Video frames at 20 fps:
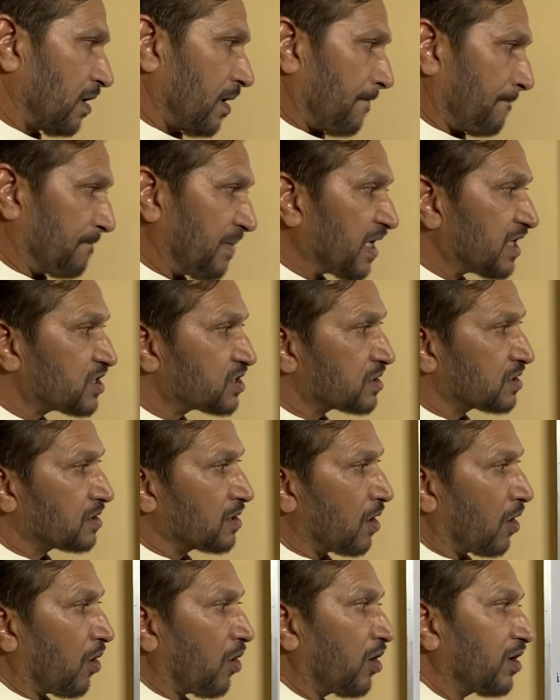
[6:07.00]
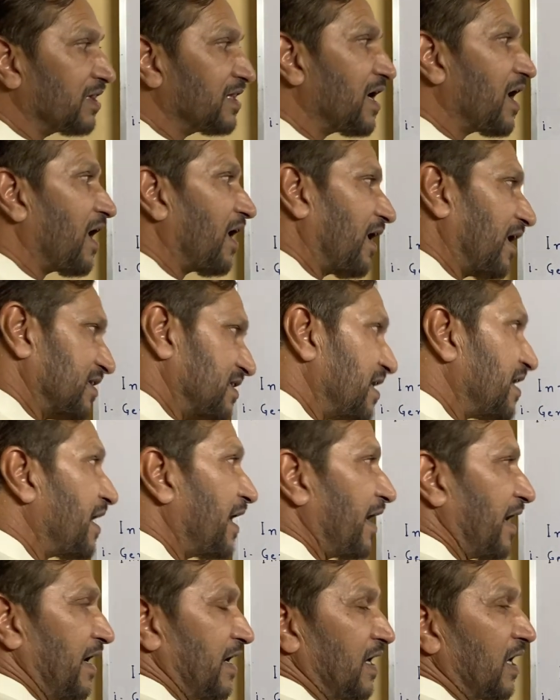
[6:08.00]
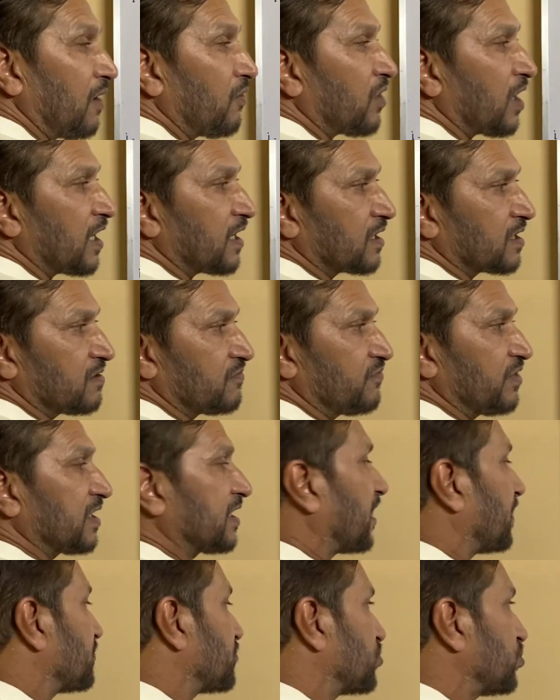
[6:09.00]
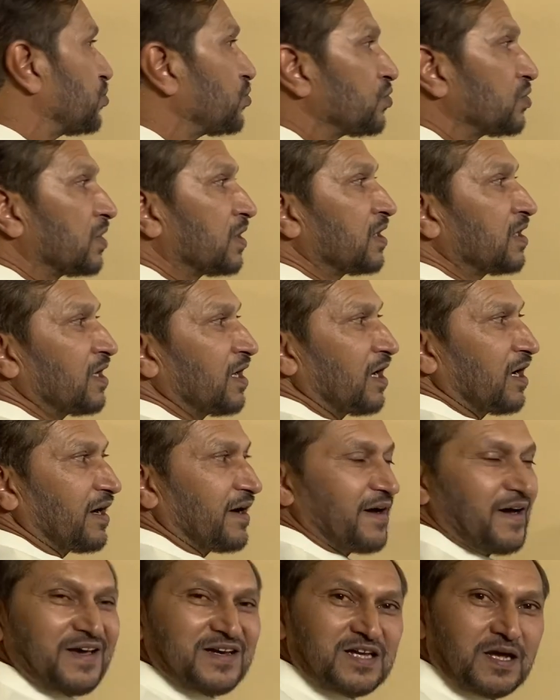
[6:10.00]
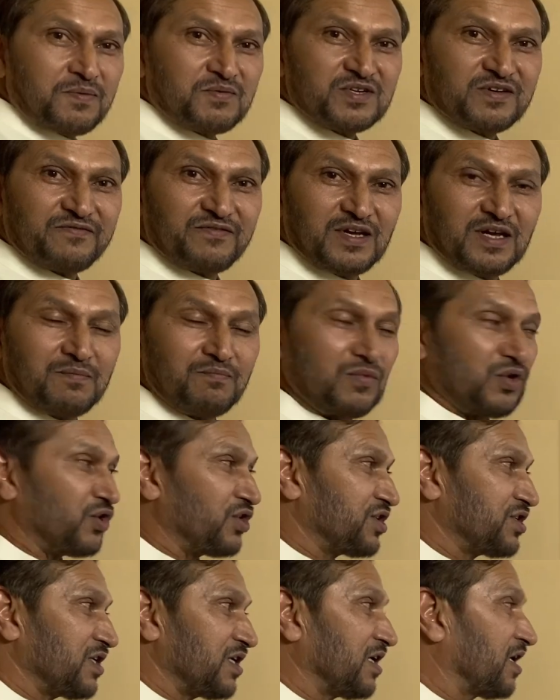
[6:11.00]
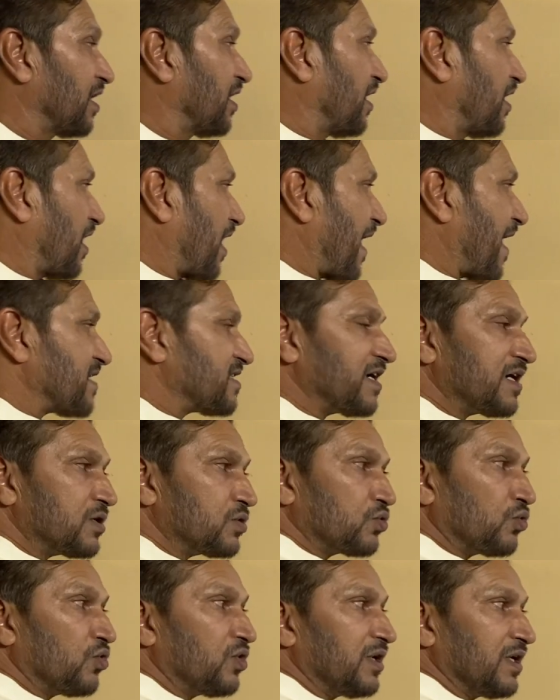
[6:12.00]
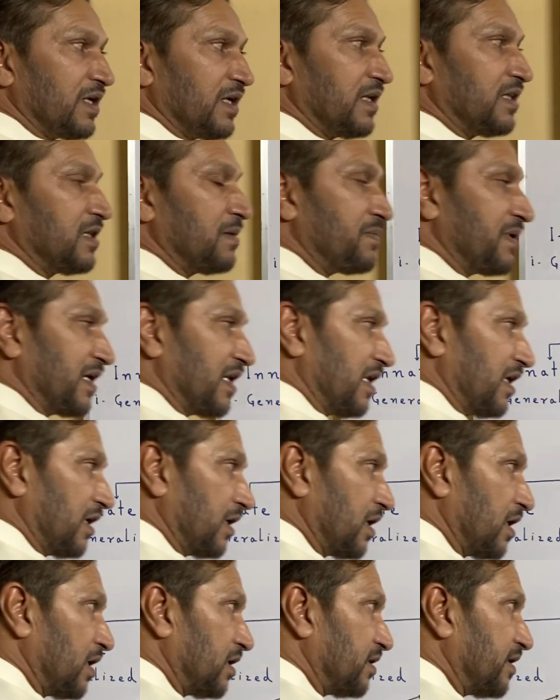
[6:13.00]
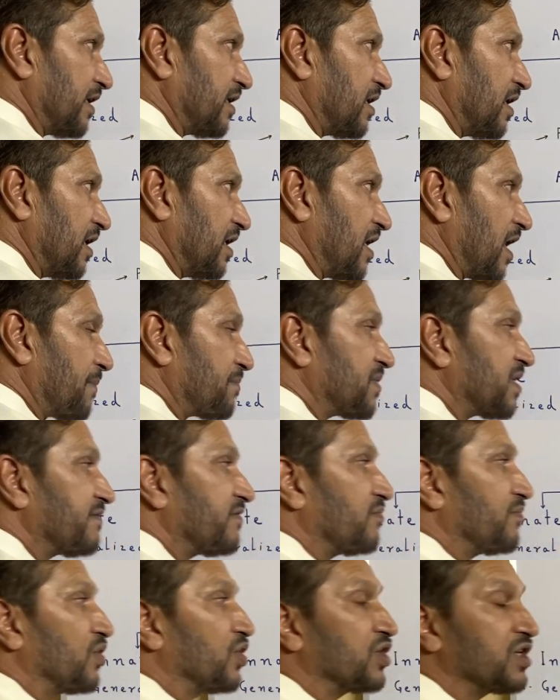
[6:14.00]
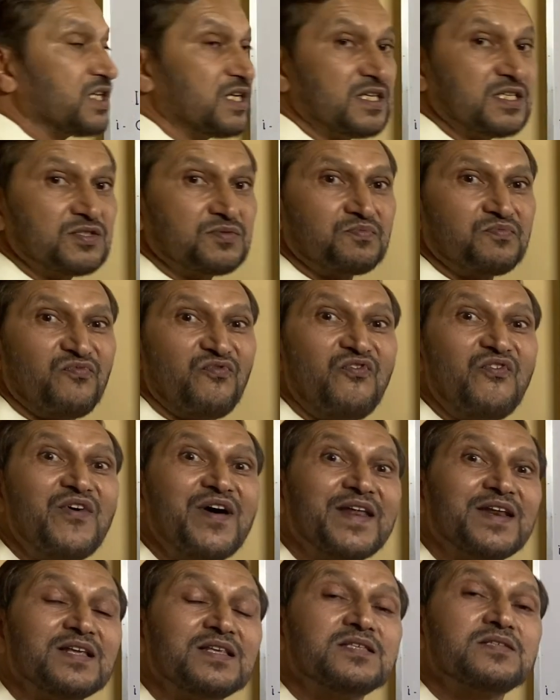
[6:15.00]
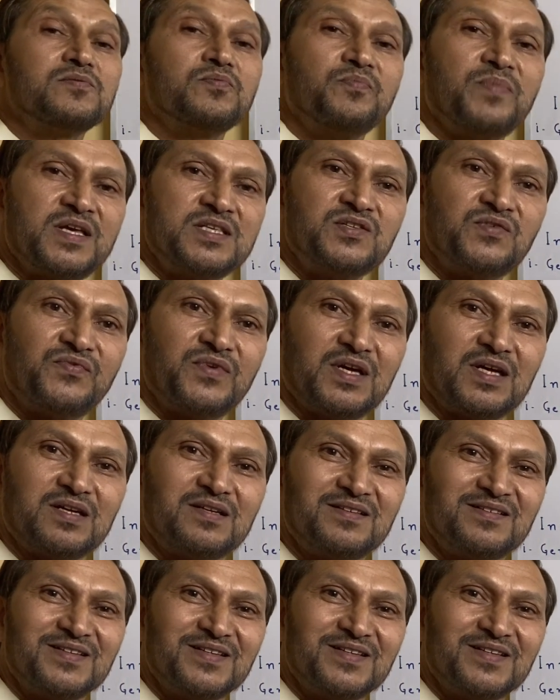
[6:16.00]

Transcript: But on the other hand, now I will come to adaptive immunity. As I told in the beginning, that adaptive immunity is very specific.